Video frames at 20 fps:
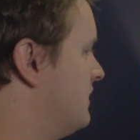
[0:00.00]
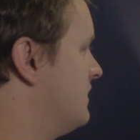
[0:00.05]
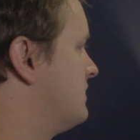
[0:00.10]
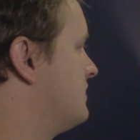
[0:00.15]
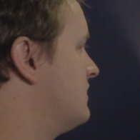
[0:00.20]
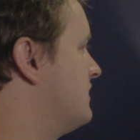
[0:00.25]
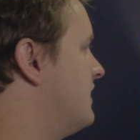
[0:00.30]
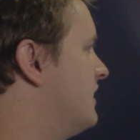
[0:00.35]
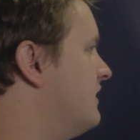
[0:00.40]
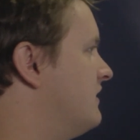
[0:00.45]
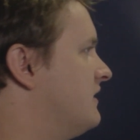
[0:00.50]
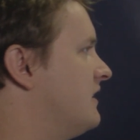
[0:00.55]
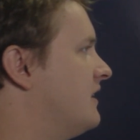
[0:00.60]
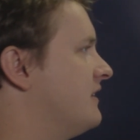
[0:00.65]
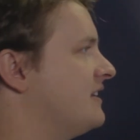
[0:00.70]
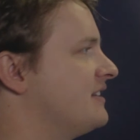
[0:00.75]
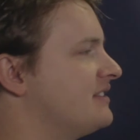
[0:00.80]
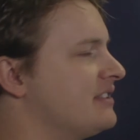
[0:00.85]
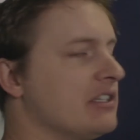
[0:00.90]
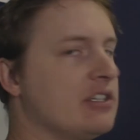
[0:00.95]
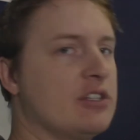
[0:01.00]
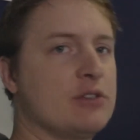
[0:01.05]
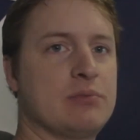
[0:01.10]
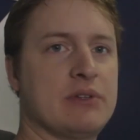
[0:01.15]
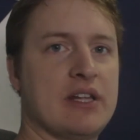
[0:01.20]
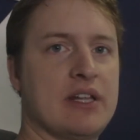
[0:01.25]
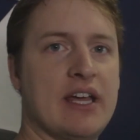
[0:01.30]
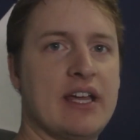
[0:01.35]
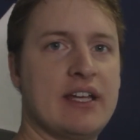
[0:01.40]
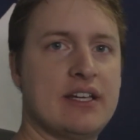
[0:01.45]
So now that it's in a good
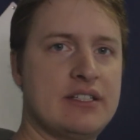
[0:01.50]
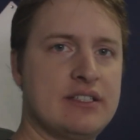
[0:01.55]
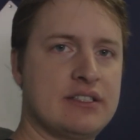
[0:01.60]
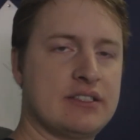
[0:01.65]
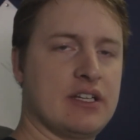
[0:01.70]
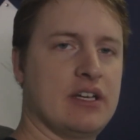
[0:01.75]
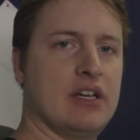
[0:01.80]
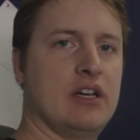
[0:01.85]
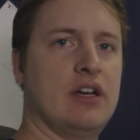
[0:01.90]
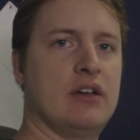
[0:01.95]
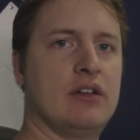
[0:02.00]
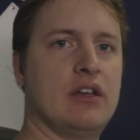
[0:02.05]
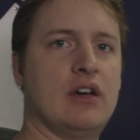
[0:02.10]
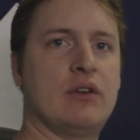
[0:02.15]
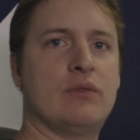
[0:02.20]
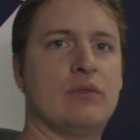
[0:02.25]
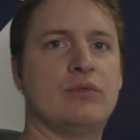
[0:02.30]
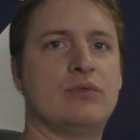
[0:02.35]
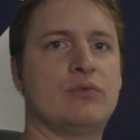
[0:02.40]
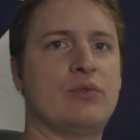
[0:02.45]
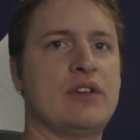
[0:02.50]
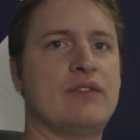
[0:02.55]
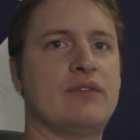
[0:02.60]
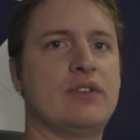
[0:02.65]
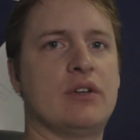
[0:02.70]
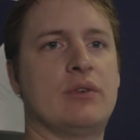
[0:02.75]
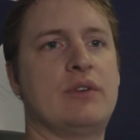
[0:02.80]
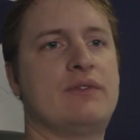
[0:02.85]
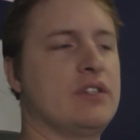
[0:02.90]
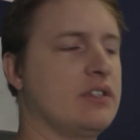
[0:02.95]
place, and
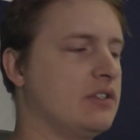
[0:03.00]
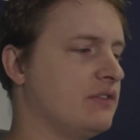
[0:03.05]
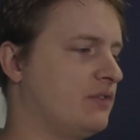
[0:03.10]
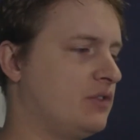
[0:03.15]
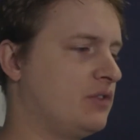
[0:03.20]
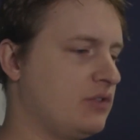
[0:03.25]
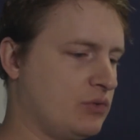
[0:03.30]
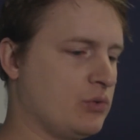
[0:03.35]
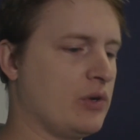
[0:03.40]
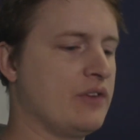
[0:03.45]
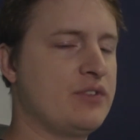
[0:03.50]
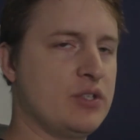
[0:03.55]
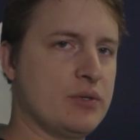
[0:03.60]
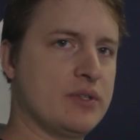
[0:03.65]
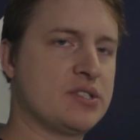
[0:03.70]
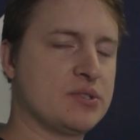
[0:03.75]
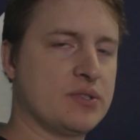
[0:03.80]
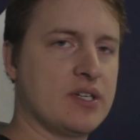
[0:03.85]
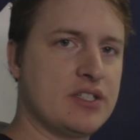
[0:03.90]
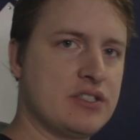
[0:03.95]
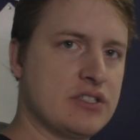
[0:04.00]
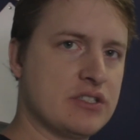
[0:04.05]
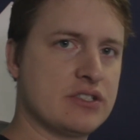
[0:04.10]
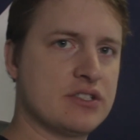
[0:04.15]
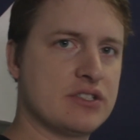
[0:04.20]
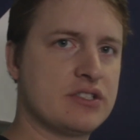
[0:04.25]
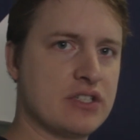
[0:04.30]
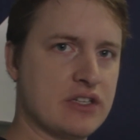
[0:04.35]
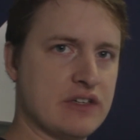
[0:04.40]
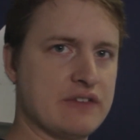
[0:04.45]
we've done quite a few
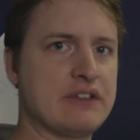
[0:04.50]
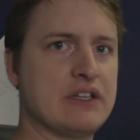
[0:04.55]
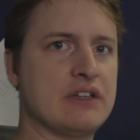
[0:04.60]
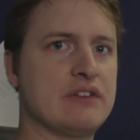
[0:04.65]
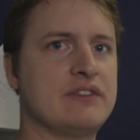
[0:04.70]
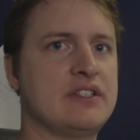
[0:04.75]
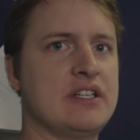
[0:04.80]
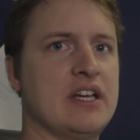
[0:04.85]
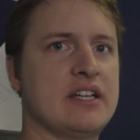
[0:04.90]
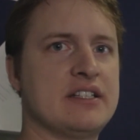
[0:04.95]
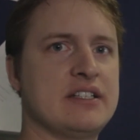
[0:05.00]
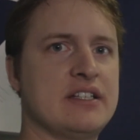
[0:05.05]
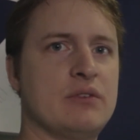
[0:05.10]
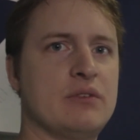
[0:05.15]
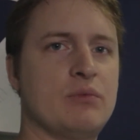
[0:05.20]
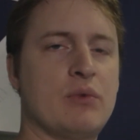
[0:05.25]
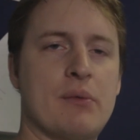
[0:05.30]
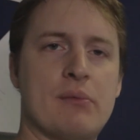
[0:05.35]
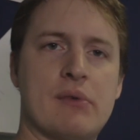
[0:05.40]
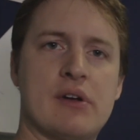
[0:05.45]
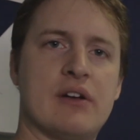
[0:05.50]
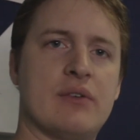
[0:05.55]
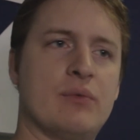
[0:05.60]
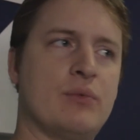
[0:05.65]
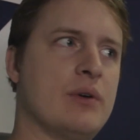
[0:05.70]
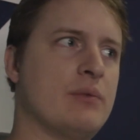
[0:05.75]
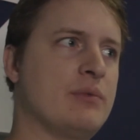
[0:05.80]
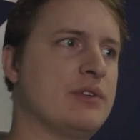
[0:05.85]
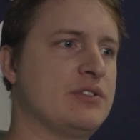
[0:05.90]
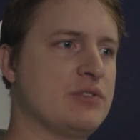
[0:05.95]
iterations of the edit. When we're
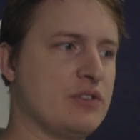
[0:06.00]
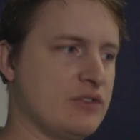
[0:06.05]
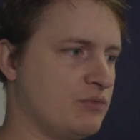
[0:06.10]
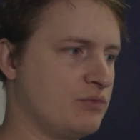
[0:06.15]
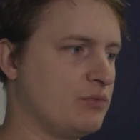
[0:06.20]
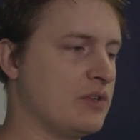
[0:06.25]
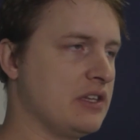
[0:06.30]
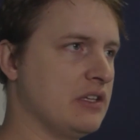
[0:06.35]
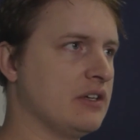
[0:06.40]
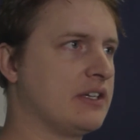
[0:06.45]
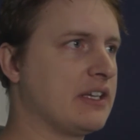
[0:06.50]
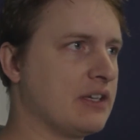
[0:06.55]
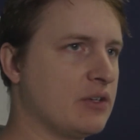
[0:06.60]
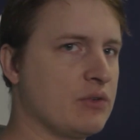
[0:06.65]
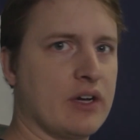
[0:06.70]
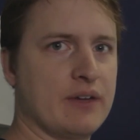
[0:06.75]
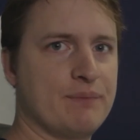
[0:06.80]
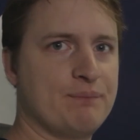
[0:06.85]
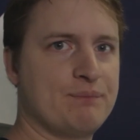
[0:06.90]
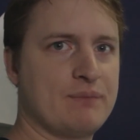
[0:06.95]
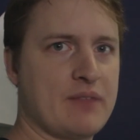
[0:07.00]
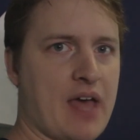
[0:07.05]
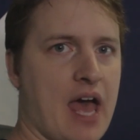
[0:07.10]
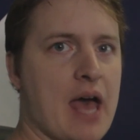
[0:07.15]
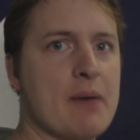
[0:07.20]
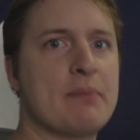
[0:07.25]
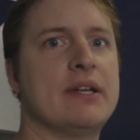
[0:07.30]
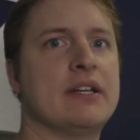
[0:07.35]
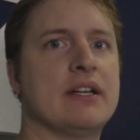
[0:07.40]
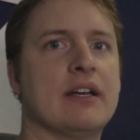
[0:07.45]
looking quite
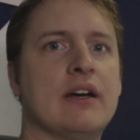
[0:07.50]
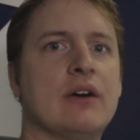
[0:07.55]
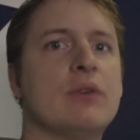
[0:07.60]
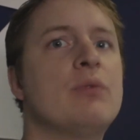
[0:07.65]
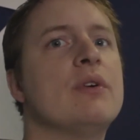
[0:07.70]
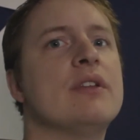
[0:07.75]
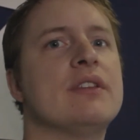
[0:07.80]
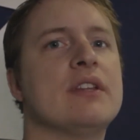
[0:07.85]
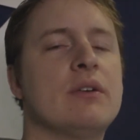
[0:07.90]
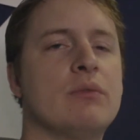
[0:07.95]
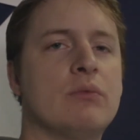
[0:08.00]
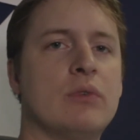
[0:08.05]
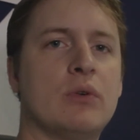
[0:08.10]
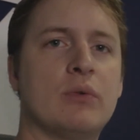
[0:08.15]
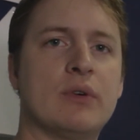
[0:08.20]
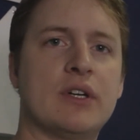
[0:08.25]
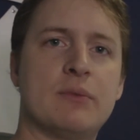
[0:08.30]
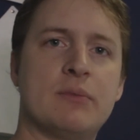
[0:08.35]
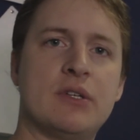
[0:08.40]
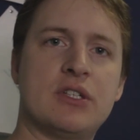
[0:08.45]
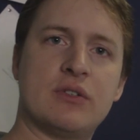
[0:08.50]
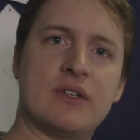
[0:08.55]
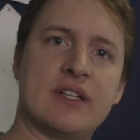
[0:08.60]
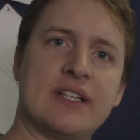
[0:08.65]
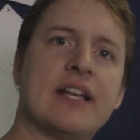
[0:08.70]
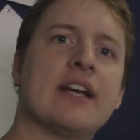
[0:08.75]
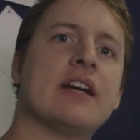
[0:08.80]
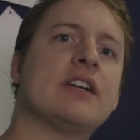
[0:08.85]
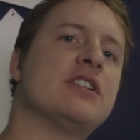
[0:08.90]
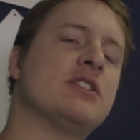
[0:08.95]
happy now with it, what we're going to be
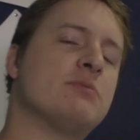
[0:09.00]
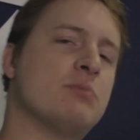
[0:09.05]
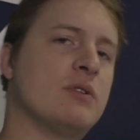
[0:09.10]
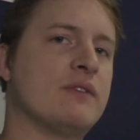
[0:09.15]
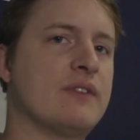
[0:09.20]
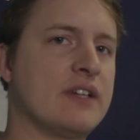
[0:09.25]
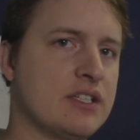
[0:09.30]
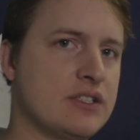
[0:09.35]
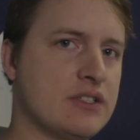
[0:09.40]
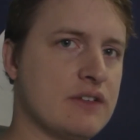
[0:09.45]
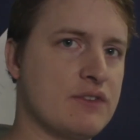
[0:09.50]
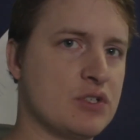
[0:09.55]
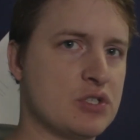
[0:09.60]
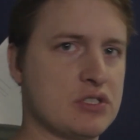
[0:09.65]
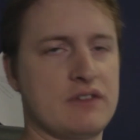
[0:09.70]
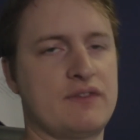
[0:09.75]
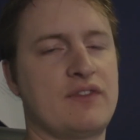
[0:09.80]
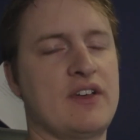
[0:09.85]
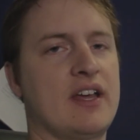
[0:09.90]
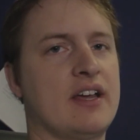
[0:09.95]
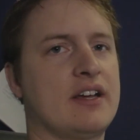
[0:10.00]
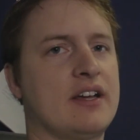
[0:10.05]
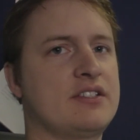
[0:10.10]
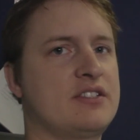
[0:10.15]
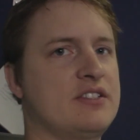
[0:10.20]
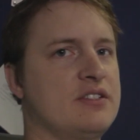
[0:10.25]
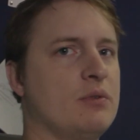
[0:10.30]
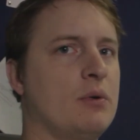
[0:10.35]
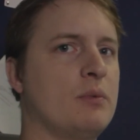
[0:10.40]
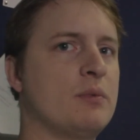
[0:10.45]
doing next is moving to visual
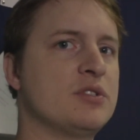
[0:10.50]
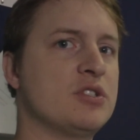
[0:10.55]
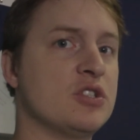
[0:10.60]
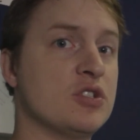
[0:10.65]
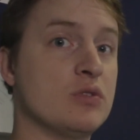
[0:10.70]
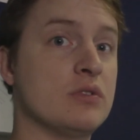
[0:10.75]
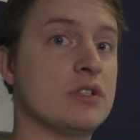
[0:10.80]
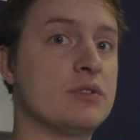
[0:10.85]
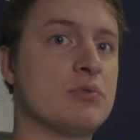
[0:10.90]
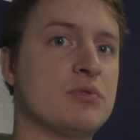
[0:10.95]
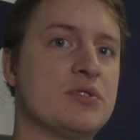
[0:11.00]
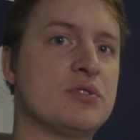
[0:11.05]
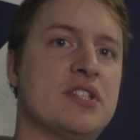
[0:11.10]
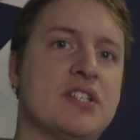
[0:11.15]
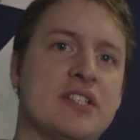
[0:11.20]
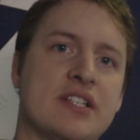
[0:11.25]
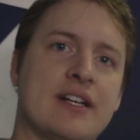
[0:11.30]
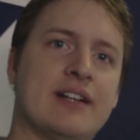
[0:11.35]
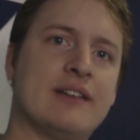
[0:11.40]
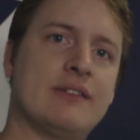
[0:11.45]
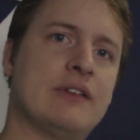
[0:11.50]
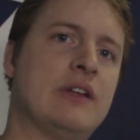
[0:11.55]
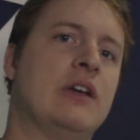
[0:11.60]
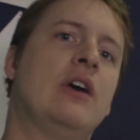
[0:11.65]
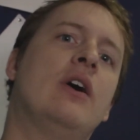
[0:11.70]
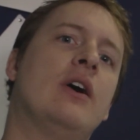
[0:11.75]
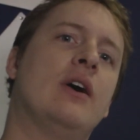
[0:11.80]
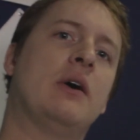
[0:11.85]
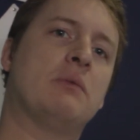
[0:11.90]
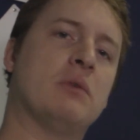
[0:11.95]
effects. What we'll do is we'll sit down,
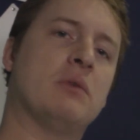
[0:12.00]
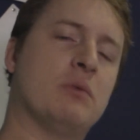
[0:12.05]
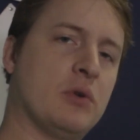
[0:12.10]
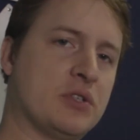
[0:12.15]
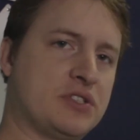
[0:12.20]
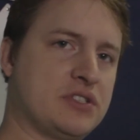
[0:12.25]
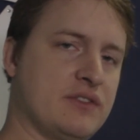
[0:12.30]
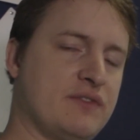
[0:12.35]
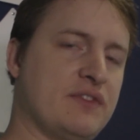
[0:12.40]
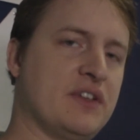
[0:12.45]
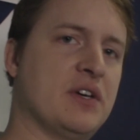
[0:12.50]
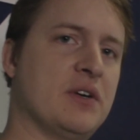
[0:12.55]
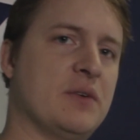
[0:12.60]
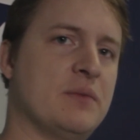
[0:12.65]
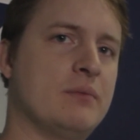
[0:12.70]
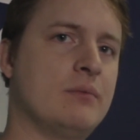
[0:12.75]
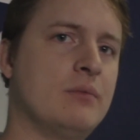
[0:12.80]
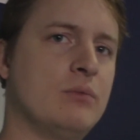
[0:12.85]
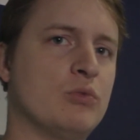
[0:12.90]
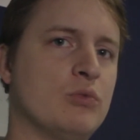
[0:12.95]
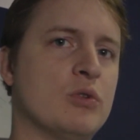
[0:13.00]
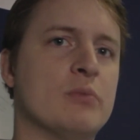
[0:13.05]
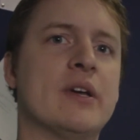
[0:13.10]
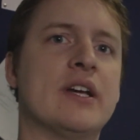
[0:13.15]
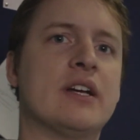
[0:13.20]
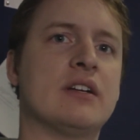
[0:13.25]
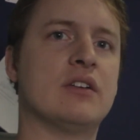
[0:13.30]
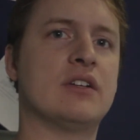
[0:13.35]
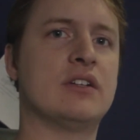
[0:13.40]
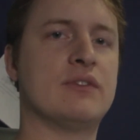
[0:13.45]
we'll watch the film, we'll
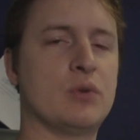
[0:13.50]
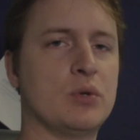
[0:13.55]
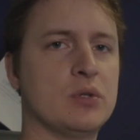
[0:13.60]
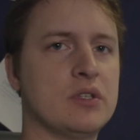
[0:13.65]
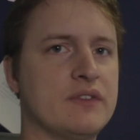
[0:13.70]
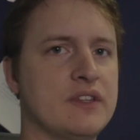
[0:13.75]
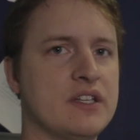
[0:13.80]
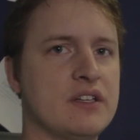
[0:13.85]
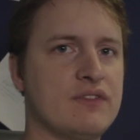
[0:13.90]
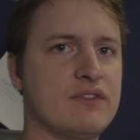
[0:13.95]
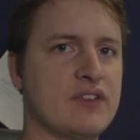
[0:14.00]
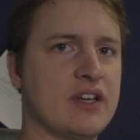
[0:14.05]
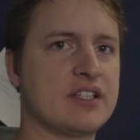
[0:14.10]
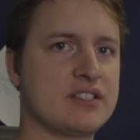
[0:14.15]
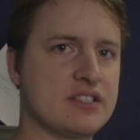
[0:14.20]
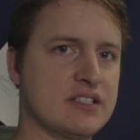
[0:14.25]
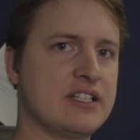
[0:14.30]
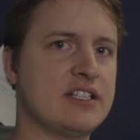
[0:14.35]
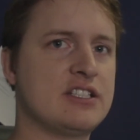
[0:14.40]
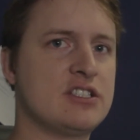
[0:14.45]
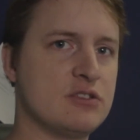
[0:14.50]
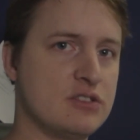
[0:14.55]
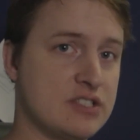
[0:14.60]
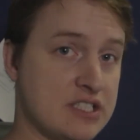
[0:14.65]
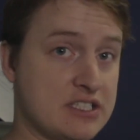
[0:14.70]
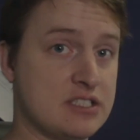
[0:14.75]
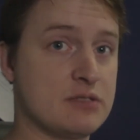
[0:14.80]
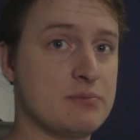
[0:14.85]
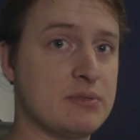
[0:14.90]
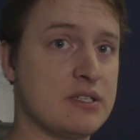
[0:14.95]
make a note of all of the effects that
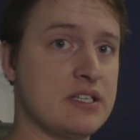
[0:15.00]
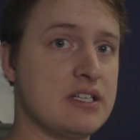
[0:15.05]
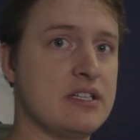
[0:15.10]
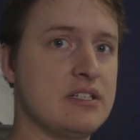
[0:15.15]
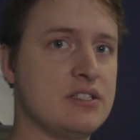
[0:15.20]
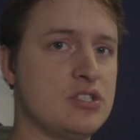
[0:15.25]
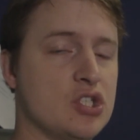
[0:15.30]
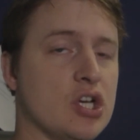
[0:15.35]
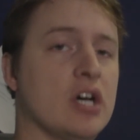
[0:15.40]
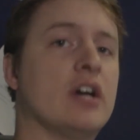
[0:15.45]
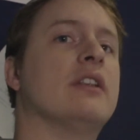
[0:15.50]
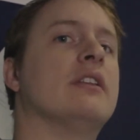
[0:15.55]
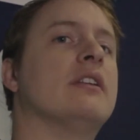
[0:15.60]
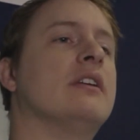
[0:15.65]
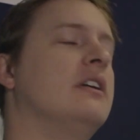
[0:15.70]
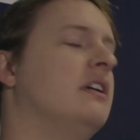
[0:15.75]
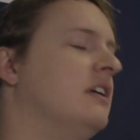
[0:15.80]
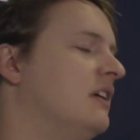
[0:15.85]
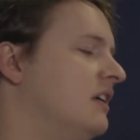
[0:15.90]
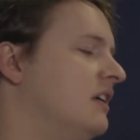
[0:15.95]
need to be done,